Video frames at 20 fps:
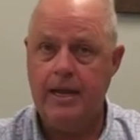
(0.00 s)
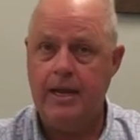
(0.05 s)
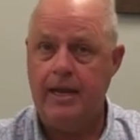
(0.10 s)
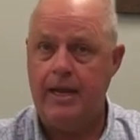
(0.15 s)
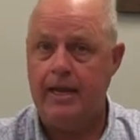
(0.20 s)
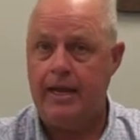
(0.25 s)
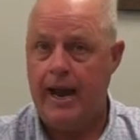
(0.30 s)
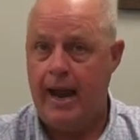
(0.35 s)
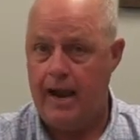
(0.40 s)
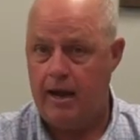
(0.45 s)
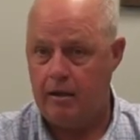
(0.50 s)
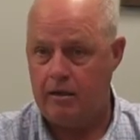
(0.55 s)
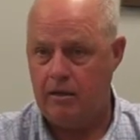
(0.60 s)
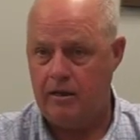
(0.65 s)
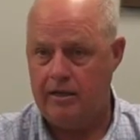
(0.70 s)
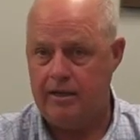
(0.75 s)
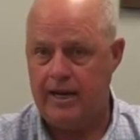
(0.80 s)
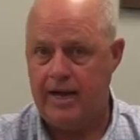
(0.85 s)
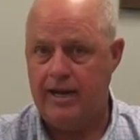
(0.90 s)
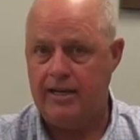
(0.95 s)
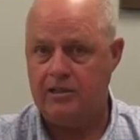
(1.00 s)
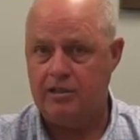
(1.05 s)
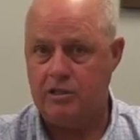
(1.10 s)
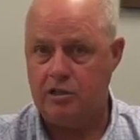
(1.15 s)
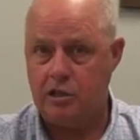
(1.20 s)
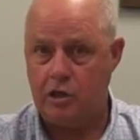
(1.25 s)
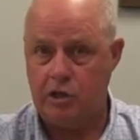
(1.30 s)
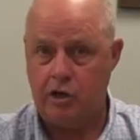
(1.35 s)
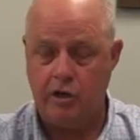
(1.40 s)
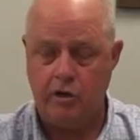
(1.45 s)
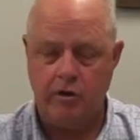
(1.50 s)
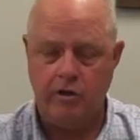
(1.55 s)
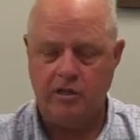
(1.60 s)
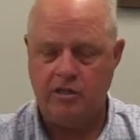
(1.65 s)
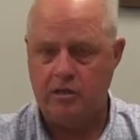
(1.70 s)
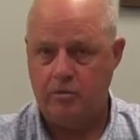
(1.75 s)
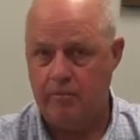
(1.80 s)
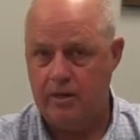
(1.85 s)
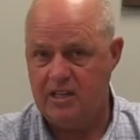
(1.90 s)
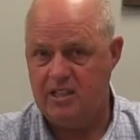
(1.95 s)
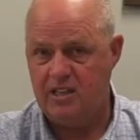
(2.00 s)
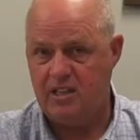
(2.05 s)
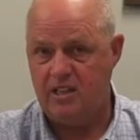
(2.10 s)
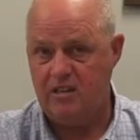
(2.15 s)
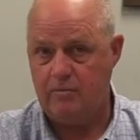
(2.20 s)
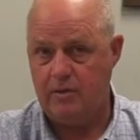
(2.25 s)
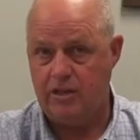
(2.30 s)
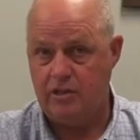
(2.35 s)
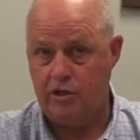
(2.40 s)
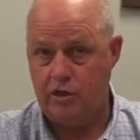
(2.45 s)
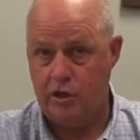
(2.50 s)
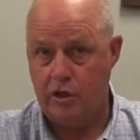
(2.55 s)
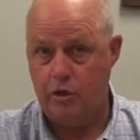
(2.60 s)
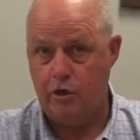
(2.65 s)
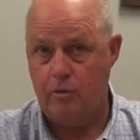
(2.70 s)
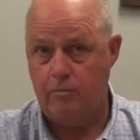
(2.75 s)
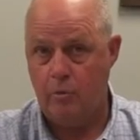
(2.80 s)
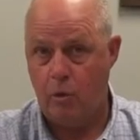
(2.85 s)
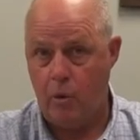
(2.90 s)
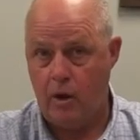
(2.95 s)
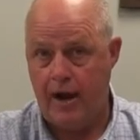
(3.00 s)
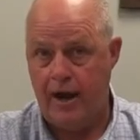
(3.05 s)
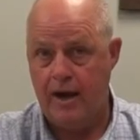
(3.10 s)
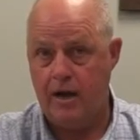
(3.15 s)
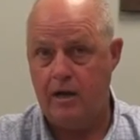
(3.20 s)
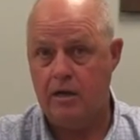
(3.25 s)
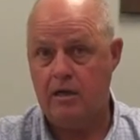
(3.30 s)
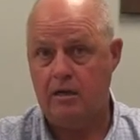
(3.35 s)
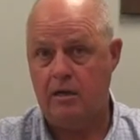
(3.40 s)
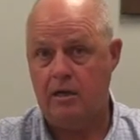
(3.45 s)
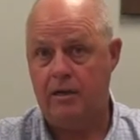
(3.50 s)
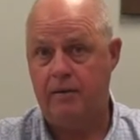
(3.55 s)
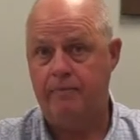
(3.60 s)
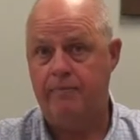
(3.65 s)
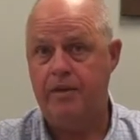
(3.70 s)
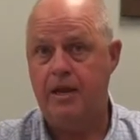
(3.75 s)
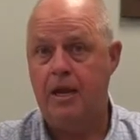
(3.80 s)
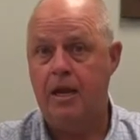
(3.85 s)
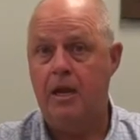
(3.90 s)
it alkalinizes the urine, so basically it makes the urine more alkaline,